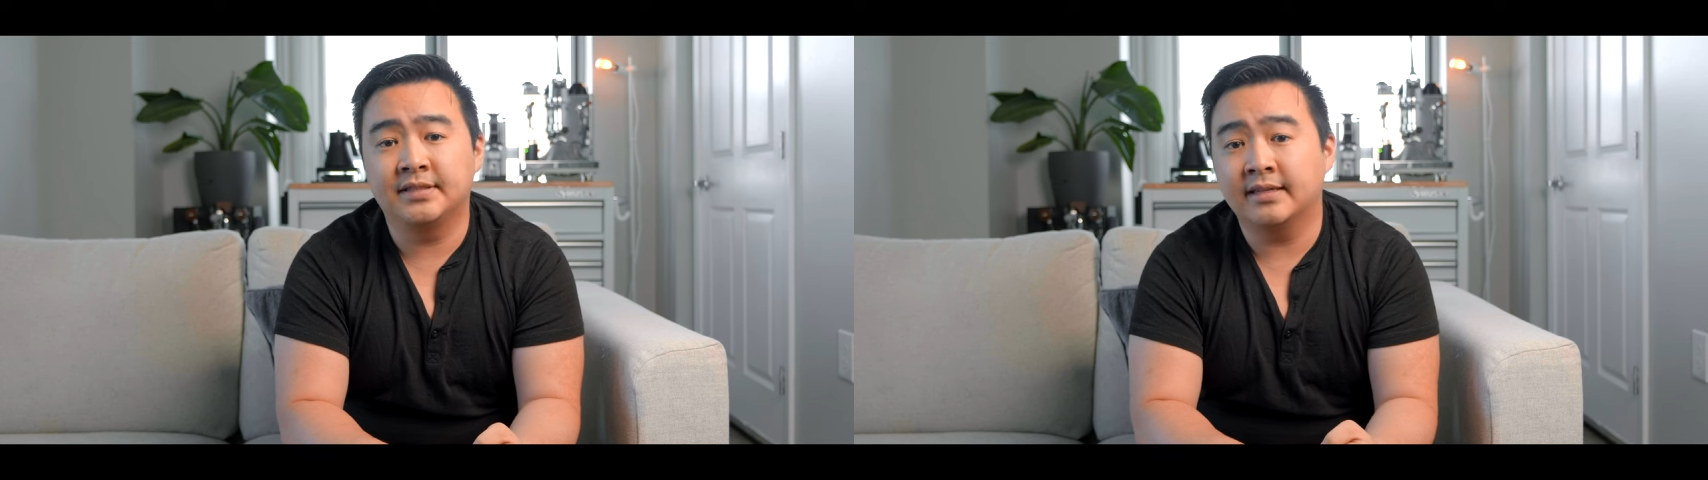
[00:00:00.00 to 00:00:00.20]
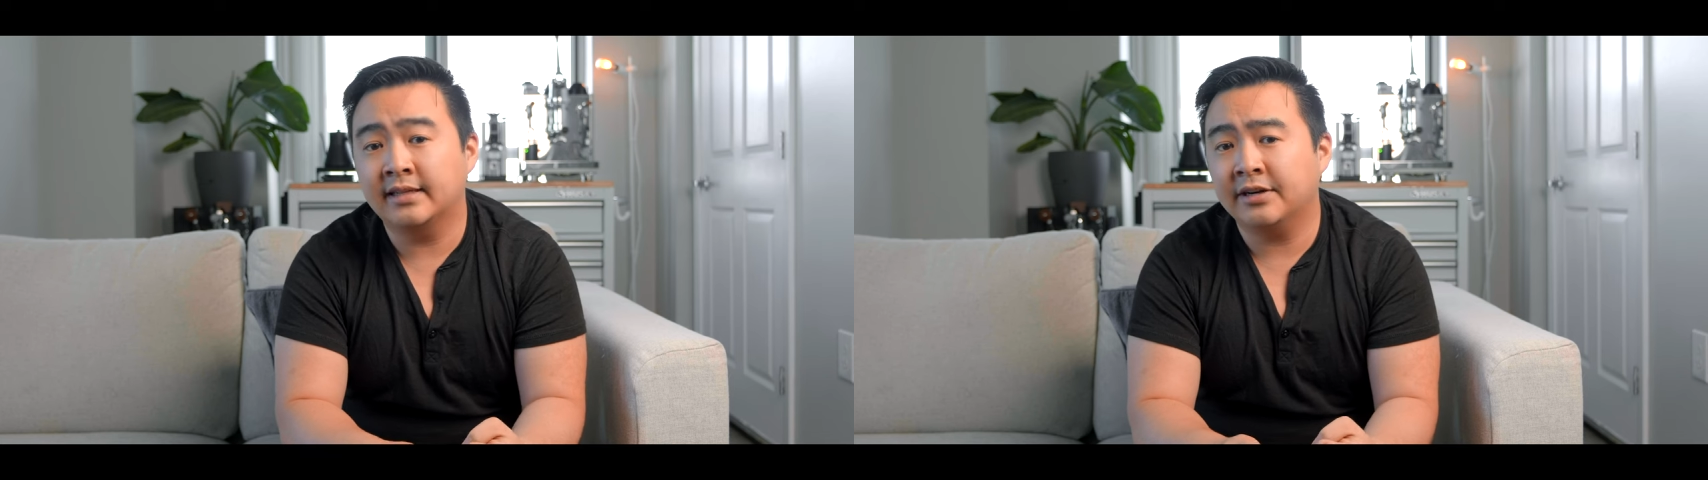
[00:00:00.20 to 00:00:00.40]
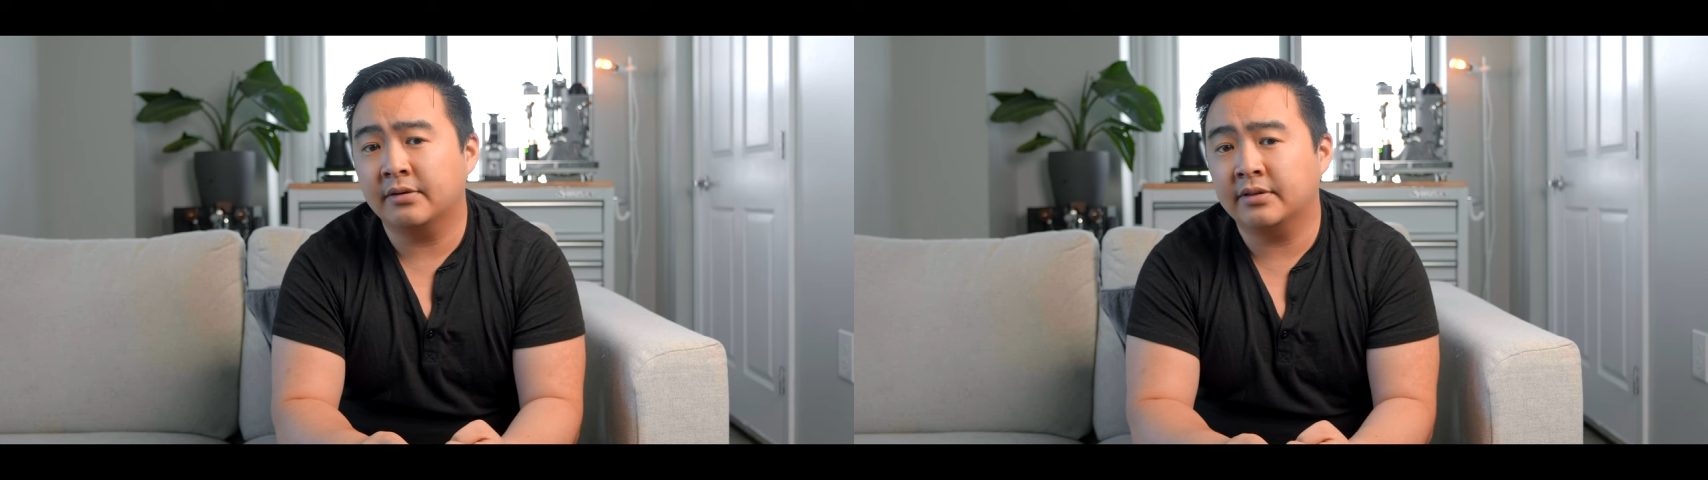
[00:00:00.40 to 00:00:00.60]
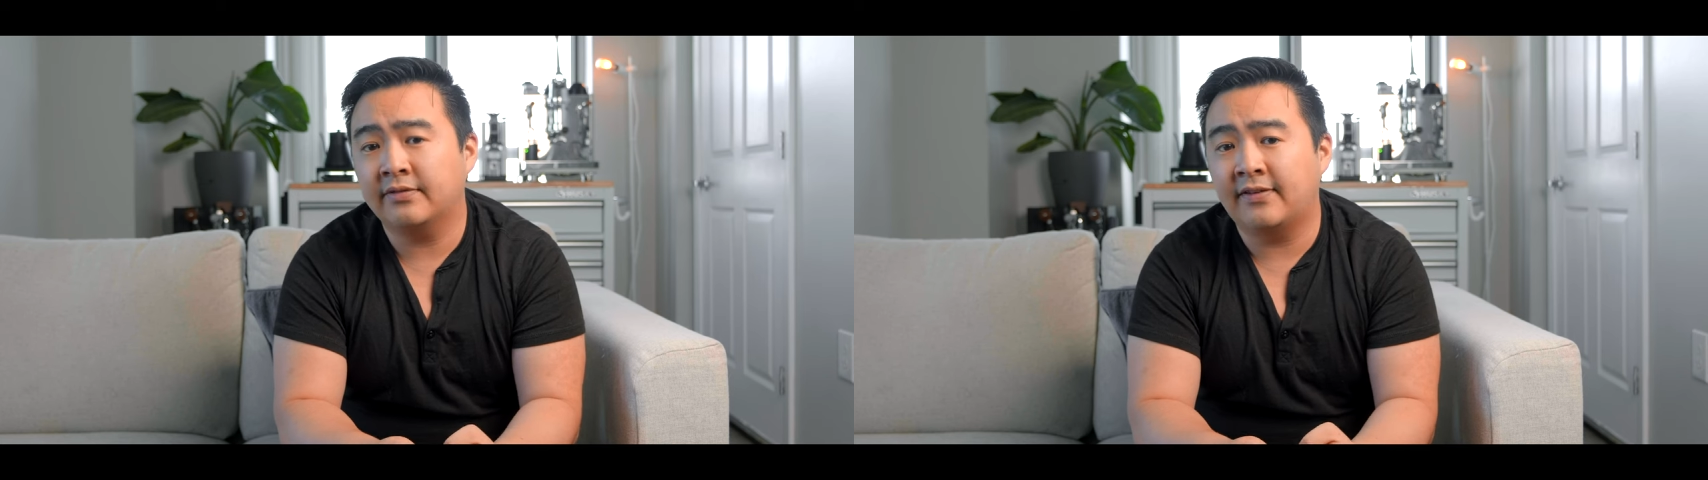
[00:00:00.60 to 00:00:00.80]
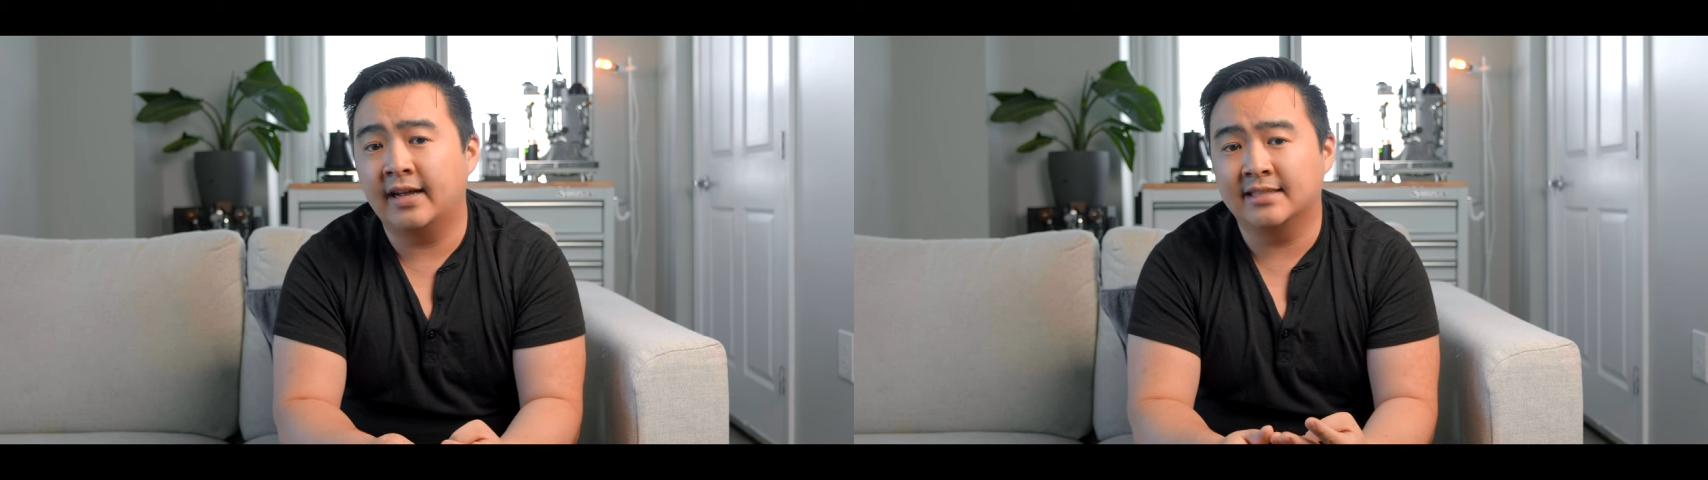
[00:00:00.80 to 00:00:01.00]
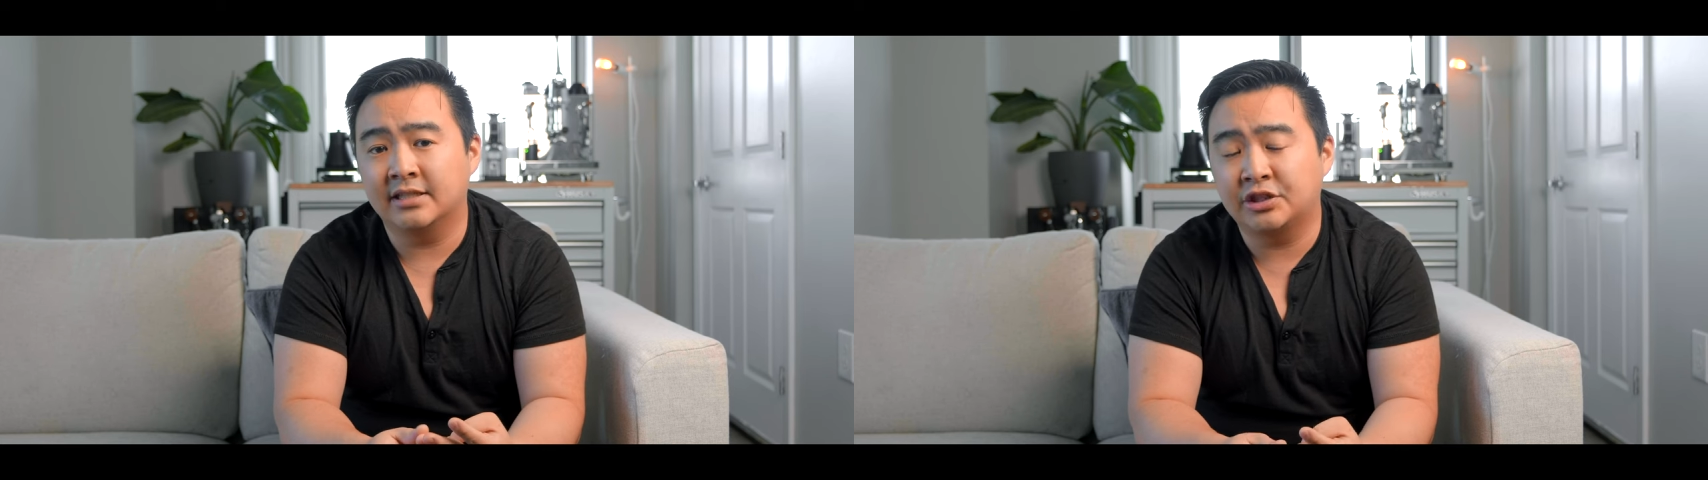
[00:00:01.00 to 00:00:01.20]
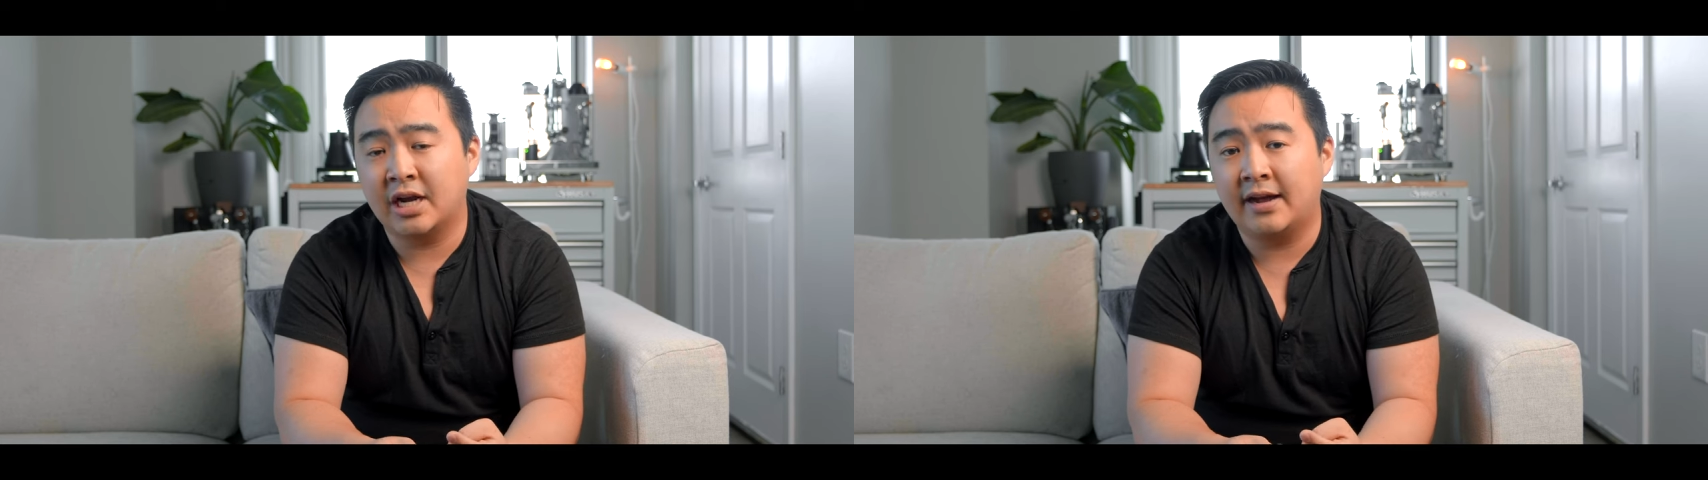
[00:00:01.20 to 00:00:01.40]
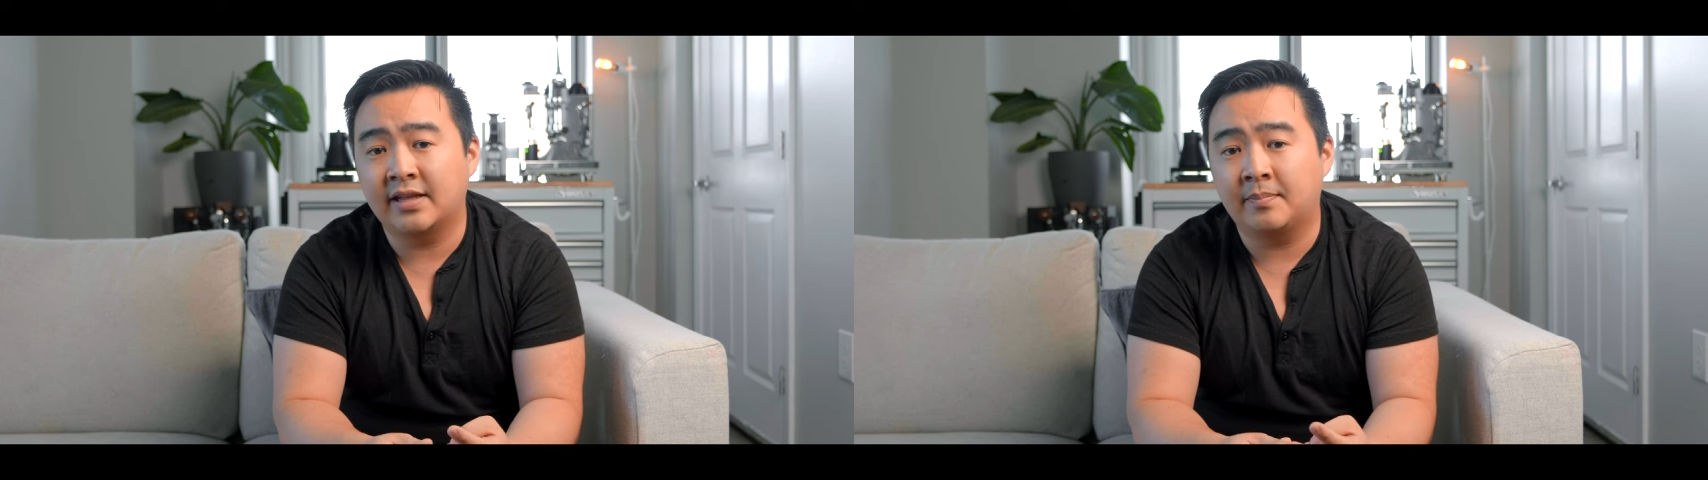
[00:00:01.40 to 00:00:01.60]
to clear out the fines and
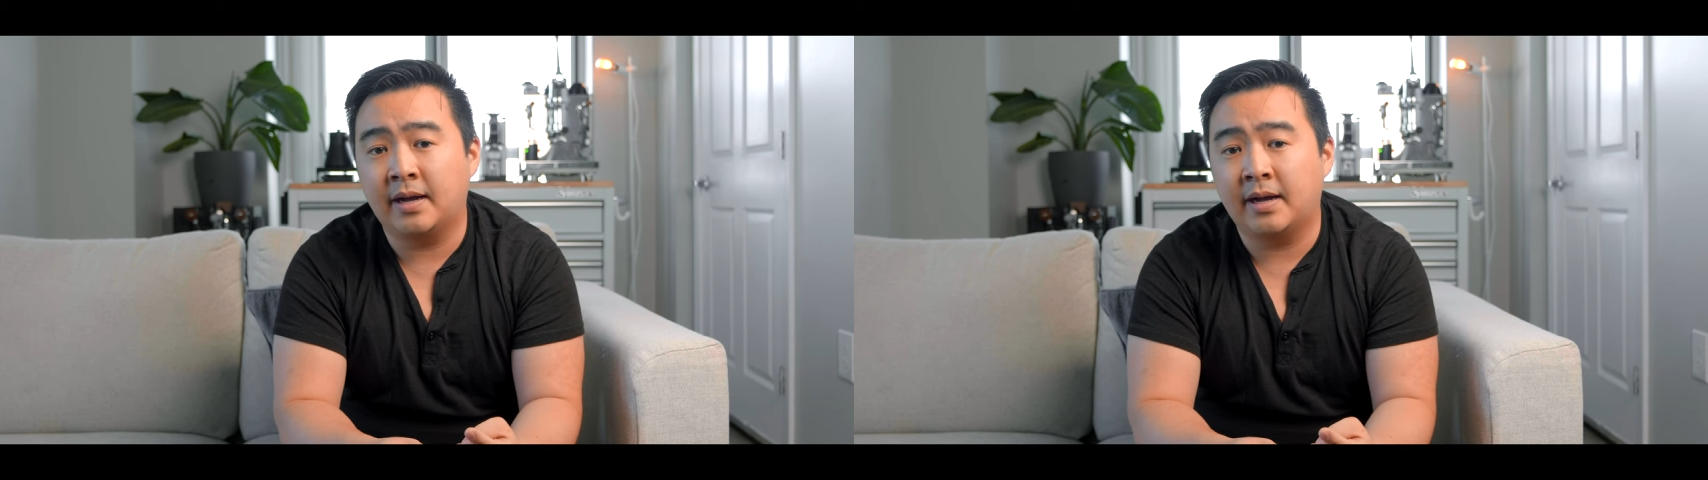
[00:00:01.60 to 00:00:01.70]
chaff that